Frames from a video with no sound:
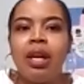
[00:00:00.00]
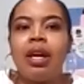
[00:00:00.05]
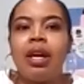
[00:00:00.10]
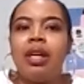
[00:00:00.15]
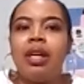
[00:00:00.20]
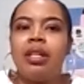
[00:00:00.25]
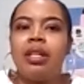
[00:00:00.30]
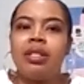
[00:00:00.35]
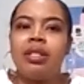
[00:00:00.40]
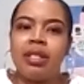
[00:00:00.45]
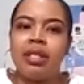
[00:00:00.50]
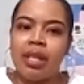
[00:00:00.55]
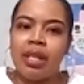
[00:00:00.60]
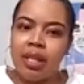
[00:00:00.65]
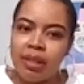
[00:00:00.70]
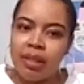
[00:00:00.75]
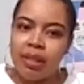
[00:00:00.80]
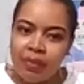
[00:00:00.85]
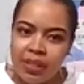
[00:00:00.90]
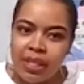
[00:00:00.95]
and just
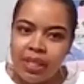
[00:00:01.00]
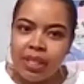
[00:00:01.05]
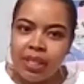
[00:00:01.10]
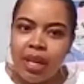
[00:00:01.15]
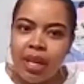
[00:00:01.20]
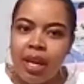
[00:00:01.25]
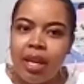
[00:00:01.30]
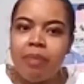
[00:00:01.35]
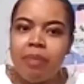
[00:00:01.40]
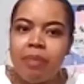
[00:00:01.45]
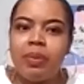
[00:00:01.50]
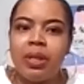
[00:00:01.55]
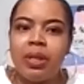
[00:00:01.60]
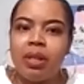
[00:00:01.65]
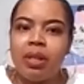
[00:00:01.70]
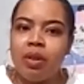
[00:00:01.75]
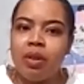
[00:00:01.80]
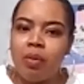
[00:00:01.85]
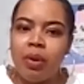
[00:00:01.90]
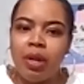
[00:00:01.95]
kind of escape and
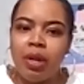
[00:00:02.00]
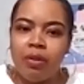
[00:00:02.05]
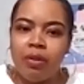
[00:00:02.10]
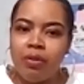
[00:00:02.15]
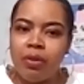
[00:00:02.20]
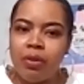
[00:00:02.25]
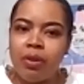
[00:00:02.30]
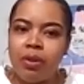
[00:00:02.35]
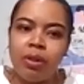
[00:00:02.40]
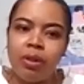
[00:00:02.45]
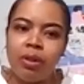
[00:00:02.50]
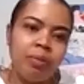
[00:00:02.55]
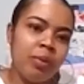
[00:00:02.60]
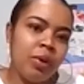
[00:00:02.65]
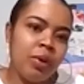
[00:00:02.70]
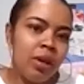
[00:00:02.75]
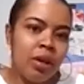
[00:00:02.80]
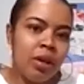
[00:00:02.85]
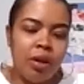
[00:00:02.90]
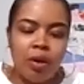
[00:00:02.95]
get away from
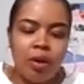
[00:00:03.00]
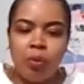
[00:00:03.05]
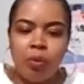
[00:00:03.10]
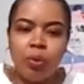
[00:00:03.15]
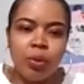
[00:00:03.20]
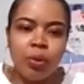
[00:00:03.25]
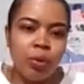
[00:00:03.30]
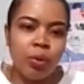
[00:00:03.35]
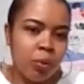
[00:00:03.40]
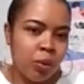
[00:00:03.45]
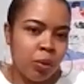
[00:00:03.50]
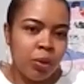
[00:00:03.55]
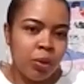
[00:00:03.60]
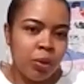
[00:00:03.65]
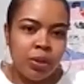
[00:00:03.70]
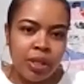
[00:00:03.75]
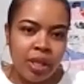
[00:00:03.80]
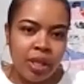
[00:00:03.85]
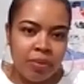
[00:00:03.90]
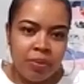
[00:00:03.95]
real
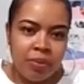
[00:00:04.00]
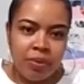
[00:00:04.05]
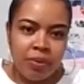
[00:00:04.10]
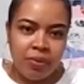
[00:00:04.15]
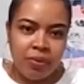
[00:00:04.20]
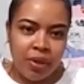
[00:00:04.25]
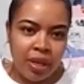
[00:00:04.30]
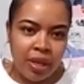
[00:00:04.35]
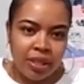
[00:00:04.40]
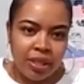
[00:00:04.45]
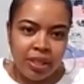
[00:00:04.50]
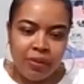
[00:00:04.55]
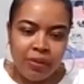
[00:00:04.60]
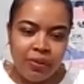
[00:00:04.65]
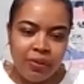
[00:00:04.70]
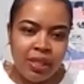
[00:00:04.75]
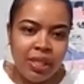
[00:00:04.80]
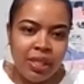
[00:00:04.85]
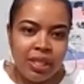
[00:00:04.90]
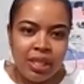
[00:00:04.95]
world type of
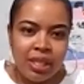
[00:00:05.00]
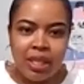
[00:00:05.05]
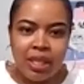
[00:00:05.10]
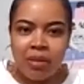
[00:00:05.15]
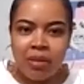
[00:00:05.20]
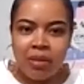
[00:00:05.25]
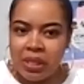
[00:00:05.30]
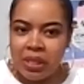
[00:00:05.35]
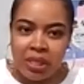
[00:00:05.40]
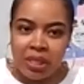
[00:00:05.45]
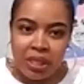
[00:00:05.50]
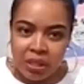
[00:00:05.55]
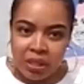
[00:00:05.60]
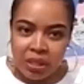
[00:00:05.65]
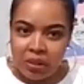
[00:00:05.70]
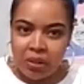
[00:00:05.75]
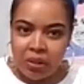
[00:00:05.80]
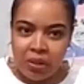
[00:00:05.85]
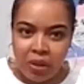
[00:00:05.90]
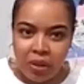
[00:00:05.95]
activities. And then my
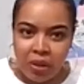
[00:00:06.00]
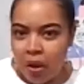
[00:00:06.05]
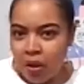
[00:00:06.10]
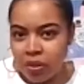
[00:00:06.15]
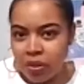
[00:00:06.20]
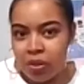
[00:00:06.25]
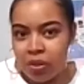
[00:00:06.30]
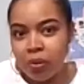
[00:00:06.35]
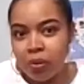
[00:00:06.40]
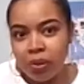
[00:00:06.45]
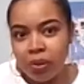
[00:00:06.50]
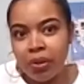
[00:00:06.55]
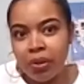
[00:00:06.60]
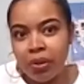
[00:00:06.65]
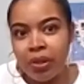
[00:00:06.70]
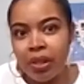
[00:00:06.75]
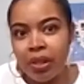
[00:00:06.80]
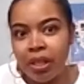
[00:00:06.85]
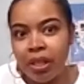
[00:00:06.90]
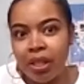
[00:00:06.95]
sister also
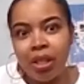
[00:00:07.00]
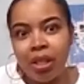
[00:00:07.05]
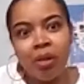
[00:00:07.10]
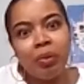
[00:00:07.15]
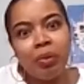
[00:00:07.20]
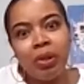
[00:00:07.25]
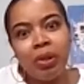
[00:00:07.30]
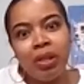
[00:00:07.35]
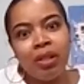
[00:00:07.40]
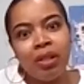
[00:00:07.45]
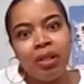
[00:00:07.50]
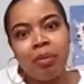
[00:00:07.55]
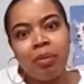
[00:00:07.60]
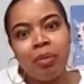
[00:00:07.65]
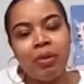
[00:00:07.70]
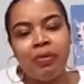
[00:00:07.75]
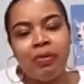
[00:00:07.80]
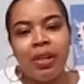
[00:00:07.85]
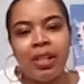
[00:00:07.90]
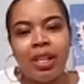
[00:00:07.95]
agreed. And then we come
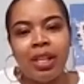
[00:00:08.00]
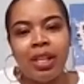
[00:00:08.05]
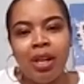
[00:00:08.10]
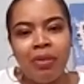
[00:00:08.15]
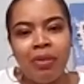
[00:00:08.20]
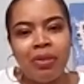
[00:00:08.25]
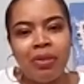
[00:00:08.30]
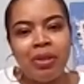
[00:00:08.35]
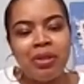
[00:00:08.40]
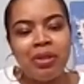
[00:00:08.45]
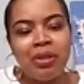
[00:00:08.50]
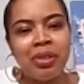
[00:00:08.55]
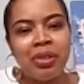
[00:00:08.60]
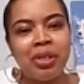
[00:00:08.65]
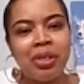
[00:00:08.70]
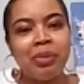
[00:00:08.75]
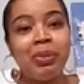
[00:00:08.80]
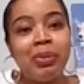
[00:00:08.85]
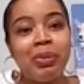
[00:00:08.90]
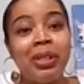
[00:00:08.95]
to find out there's
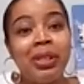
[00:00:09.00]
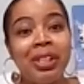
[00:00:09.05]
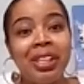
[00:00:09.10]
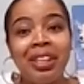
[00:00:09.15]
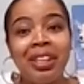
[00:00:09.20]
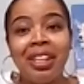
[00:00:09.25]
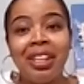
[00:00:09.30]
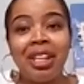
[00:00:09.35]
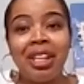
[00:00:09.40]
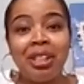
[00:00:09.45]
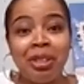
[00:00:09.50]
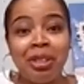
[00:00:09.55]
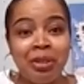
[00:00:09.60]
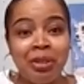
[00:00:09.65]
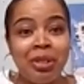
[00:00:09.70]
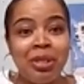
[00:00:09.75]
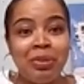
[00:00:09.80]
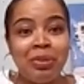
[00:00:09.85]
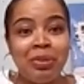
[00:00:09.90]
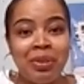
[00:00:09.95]
a community that
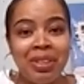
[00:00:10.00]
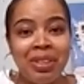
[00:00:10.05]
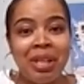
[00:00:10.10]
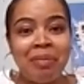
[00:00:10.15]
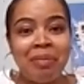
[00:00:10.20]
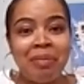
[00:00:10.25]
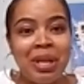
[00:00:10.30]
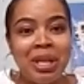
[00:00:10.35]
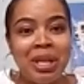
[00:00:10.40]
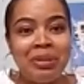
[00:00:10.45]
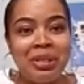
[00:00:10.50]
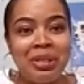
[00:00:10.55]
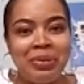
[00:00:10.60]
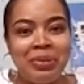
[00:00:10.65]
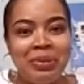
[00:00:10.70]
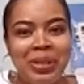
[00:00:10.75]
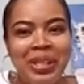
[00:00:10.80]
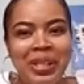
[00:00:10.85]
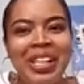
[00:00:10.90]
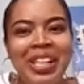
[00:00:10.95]
agrees with that motto as
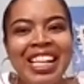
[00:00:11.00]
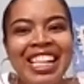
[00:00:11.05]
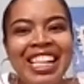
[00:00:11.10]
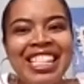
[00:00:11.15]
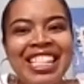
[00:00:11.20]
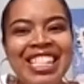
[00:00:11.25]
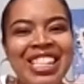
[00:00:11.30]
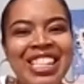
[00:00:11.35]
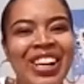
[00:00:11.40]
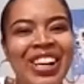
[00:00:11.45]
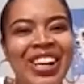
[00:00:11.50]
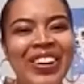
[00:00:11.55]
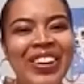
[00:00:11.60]
well. So,